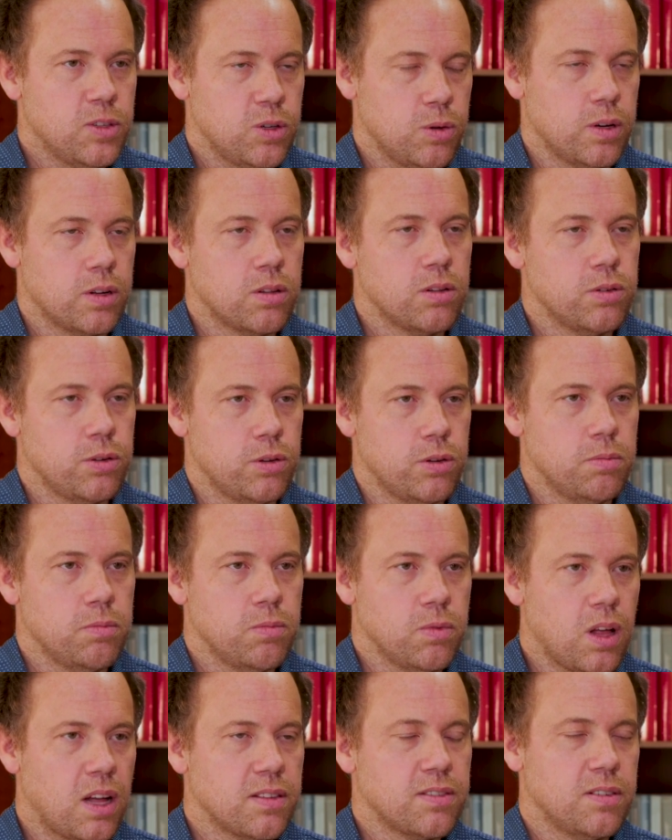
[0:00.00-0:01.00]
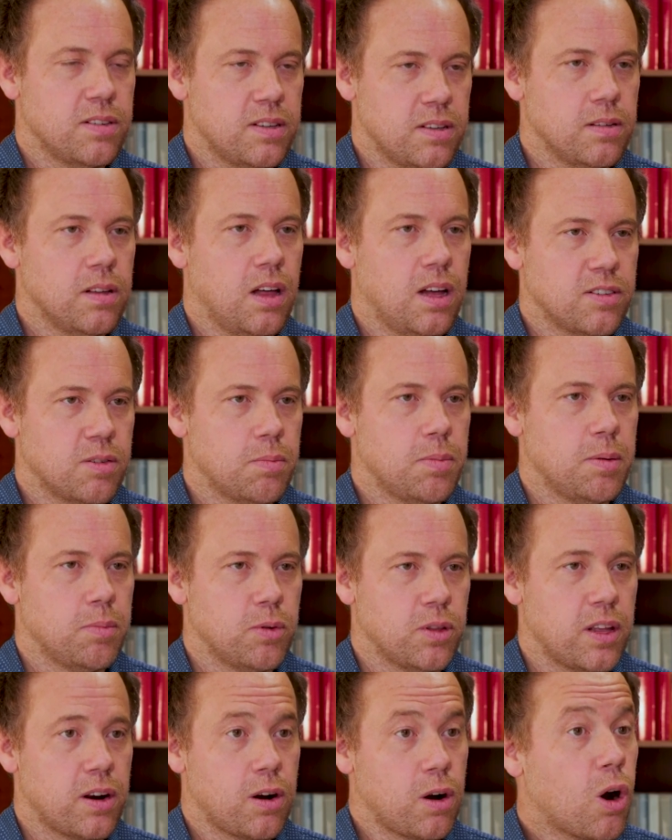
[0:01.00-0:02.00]
to include lots of
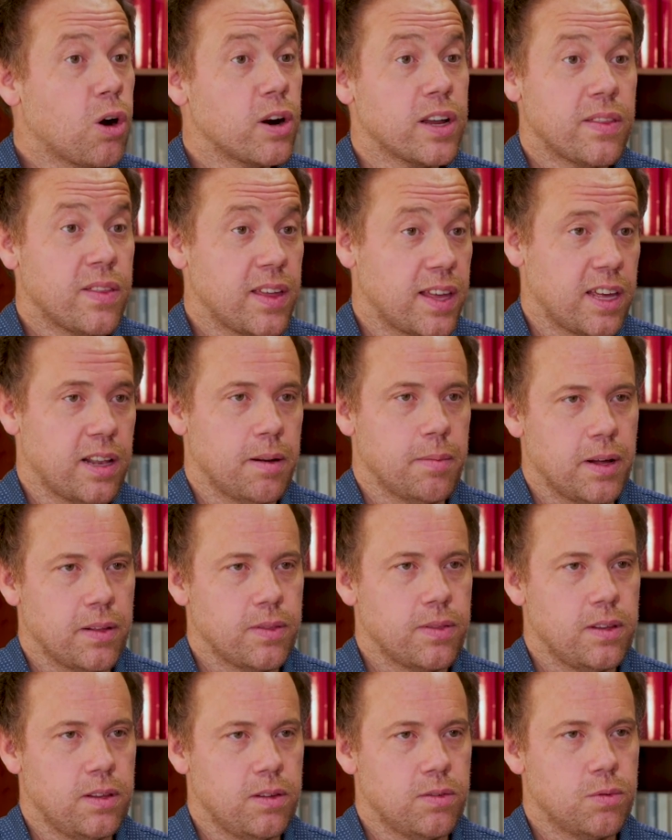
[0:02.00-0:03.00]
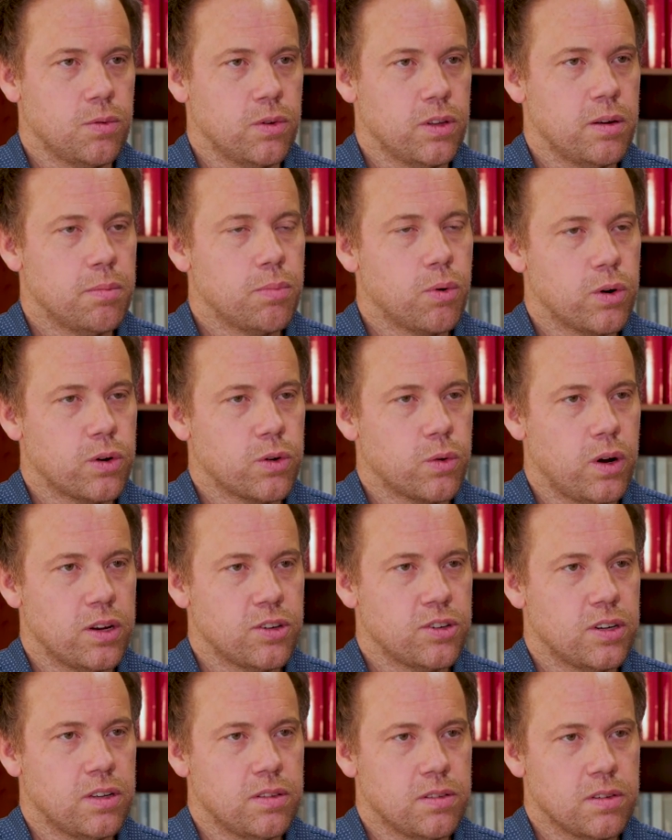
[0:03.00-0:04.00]
people that are already thinking about these really important
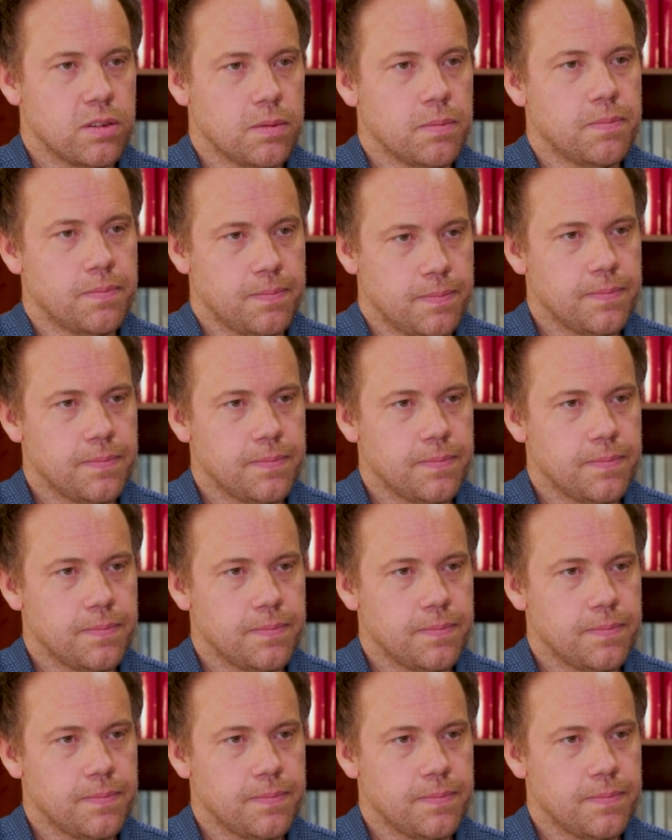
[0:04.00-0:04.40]
questions.